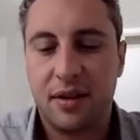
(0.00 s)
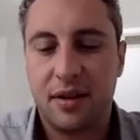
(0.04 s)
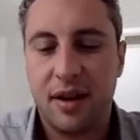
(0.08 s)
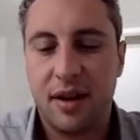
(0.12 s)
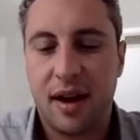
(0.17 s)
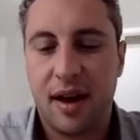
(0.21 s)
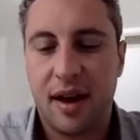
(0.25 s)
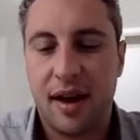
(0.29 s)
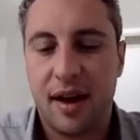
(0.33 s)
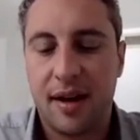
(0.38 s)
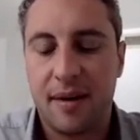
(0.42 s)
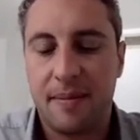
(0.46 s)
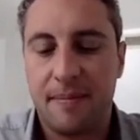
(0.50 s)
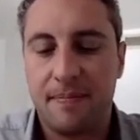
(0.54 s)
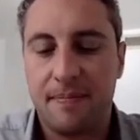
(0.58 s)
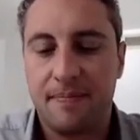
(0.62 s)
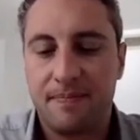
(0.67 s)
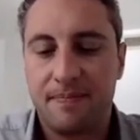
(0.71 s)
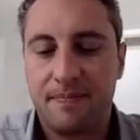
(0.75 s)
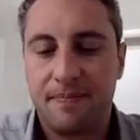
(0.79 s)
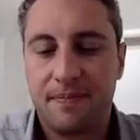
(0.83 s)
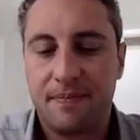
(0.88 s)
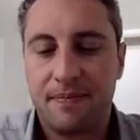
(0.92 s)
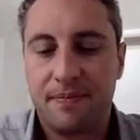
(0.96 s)
um,
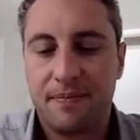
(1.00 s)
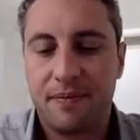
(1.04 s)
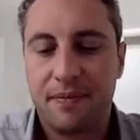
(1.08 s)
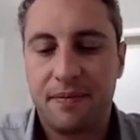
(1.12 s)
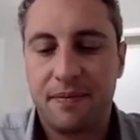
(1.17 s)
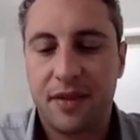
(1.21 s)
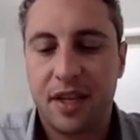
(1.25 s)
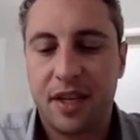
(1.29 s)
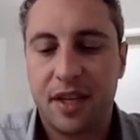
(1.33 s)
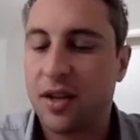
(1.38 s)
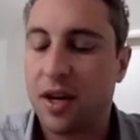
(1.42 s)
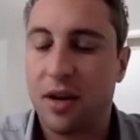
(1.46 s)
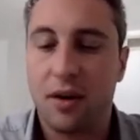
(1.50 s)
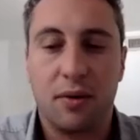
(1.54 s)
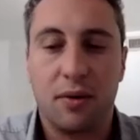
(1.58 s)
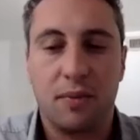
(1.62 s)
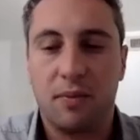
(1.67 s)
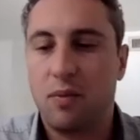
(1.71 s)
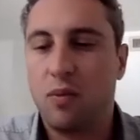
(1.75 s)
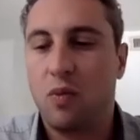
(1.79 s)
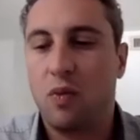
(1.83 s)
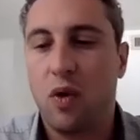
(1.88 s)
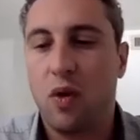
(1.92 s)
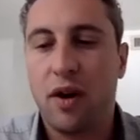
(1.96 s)
so
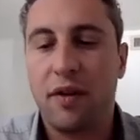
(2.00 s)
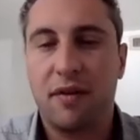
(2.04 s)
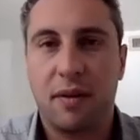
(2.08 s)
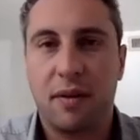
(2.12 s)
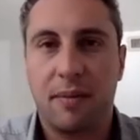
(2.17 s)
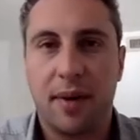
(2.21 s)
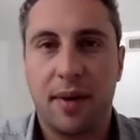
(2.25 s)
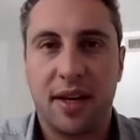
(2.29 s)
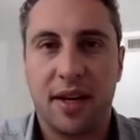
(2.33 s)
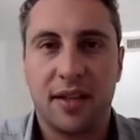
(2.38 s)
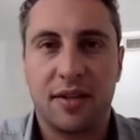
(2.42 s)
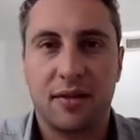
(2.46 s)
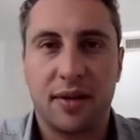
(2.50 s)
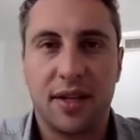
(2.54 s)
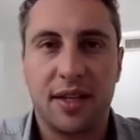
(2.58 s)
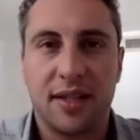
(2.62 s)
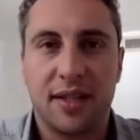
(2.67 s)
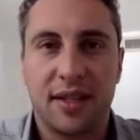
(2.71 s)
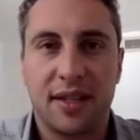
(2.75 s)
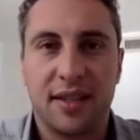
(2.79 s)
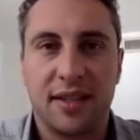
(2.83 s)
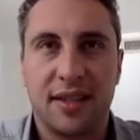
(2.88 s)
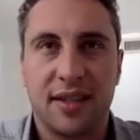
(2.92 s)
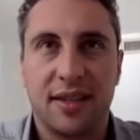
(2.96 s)
one of the biggest
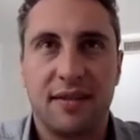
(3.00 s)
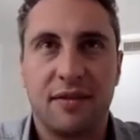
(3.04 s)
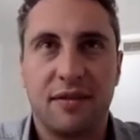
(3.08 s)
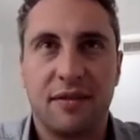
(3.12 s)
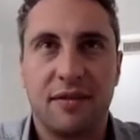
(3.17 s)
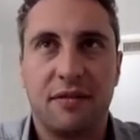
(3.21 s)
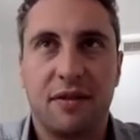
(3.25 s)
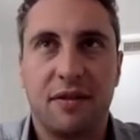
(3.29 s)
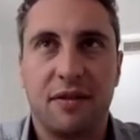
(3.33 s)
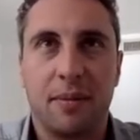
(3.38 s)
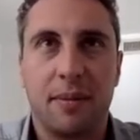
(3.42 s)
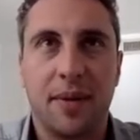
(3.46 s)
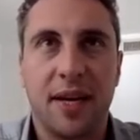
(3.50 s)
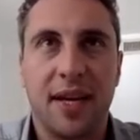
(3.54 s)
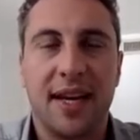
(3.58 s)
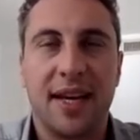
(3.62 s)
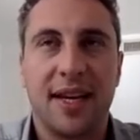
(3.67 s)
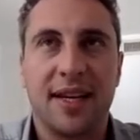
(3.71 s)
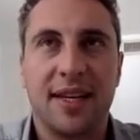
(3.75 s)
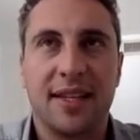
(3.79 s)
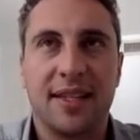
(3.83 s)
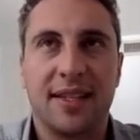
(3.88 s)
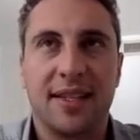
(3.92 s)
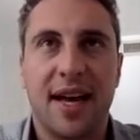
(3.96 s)
reasons for me
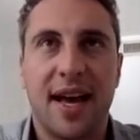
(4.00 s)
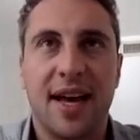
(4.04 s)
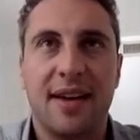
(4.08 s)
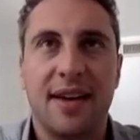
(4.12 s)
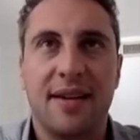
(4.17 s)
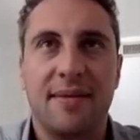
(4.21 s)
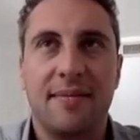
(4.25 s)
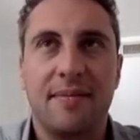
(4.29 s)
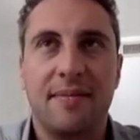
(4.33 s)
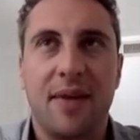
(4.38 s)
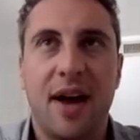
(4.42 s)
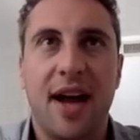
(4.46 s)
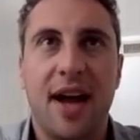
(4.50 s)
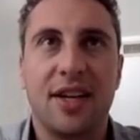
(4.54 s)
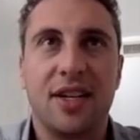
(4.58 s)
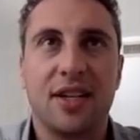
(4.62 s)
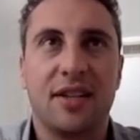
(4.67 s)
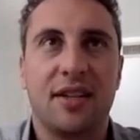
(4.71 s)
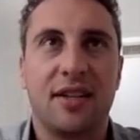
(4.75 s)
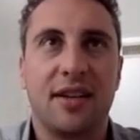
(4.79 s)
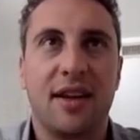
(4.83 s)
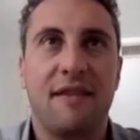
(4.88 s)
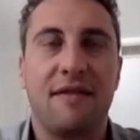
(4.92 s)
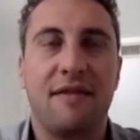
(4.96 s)
is that I
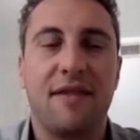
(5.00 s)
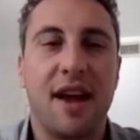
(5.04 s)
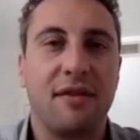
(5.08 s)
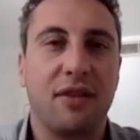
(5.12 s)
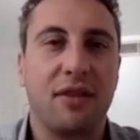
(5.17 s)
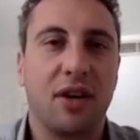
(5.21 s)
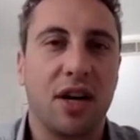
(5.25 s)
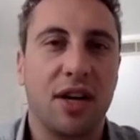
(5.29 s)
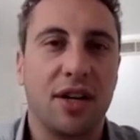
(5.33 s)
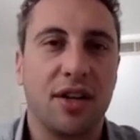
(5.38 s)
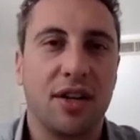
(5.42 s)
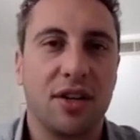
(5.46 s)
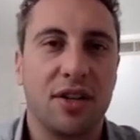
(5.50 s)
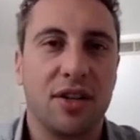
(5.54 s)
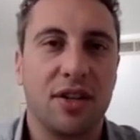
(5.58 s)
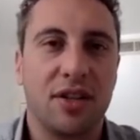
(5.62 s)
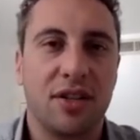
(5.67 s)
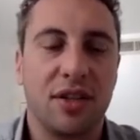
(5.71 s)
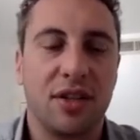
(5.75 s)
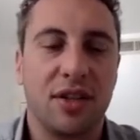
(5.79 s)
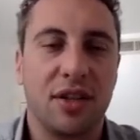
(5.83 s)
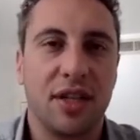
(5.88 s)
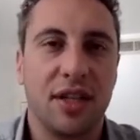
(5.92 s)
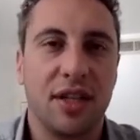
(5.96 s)
just have never
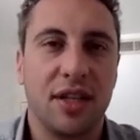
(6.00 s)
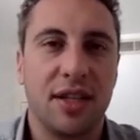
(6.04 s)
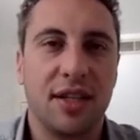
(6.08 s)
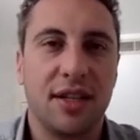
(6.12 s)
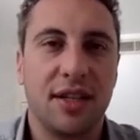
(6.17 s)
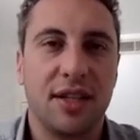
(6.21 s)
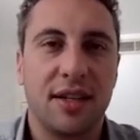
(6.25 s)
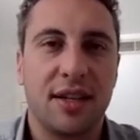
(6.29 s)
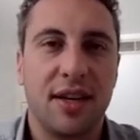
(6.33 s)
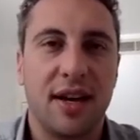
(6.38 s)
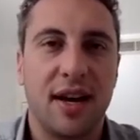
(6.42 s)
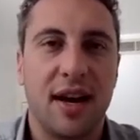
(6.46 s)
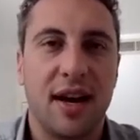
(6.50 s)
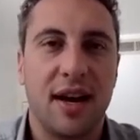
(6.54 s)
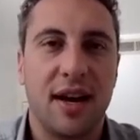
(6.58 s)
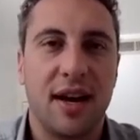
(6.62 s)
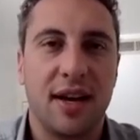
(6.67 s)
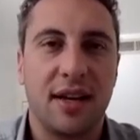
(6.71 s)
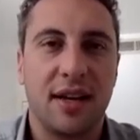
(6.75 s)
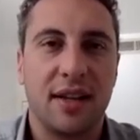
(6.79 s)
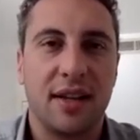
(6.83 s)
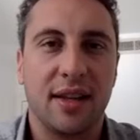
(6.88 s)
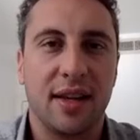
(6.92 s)
understood uh,